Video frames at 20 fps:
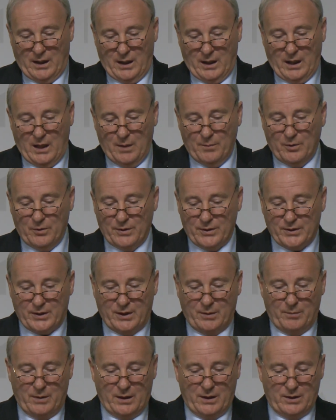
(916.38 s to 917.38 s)
AMO is
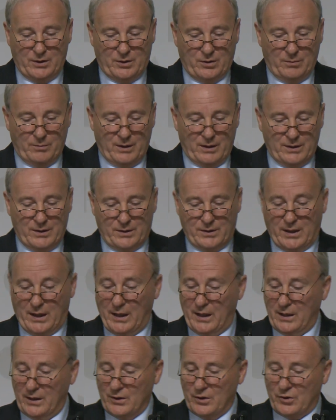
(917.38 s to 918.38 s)
committed to
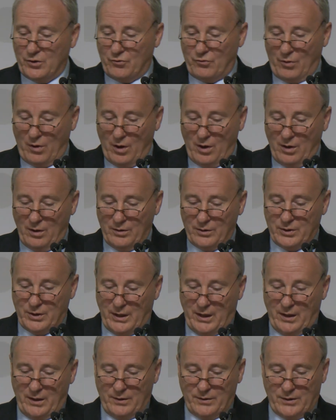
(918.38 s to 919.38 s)
maintaining strong
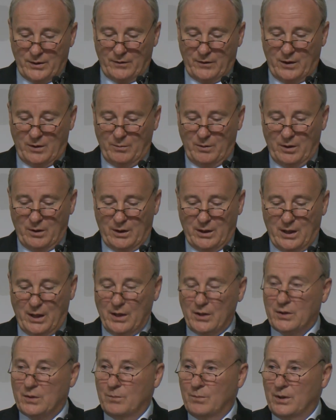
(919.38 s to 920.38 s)
channels of
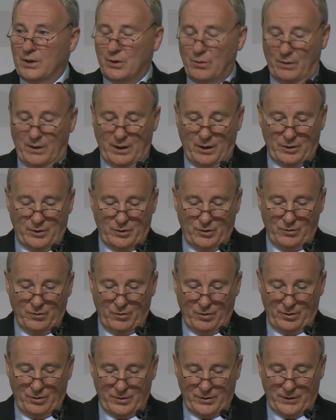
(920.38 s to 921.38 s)
communication between our two
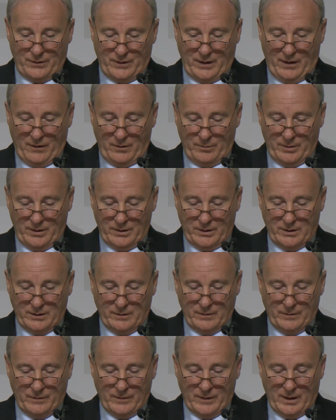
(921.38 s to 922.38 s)
orders of government.
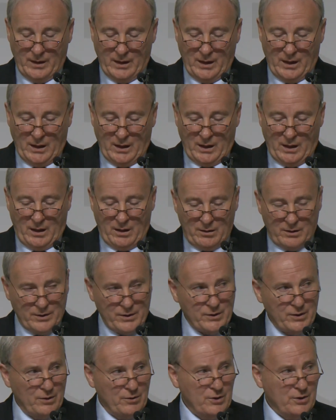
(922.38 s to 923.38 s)
Our
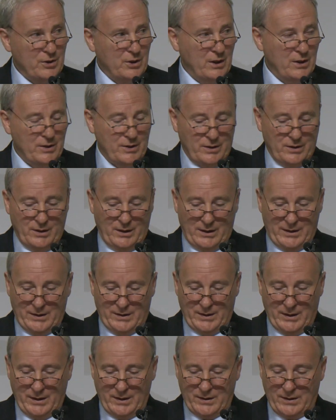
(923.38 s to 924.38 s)
association
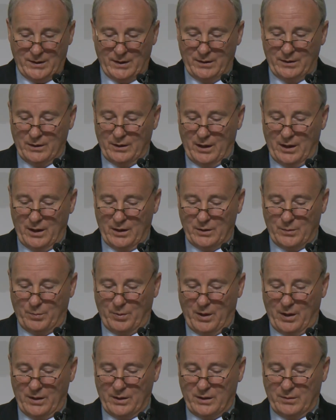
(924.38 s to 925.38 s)
exists in large
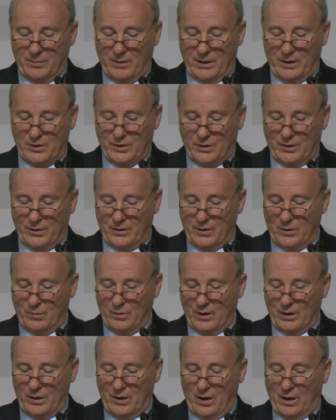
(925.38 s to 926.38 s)
part to make sure that
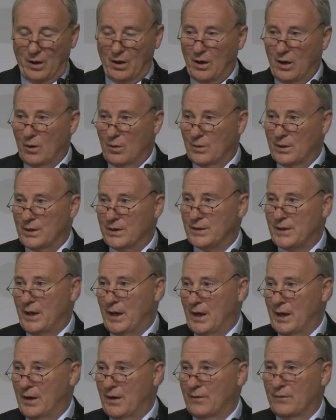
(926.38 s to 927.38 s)
we always
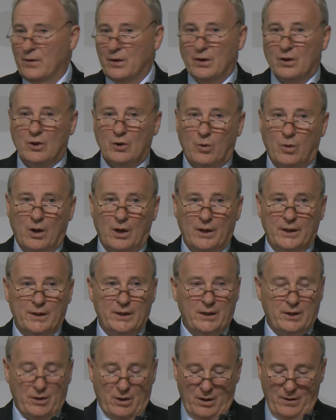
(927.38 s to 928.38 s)
have quality
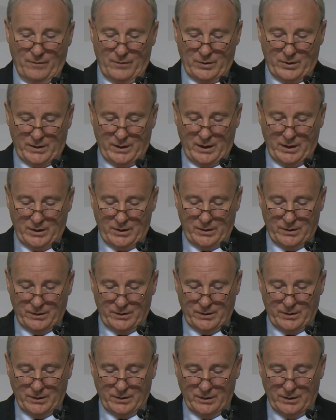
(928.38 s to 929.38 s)

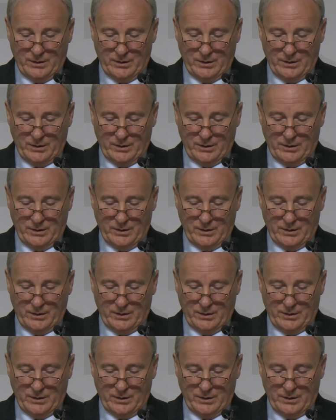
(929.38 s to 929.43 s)
conversations.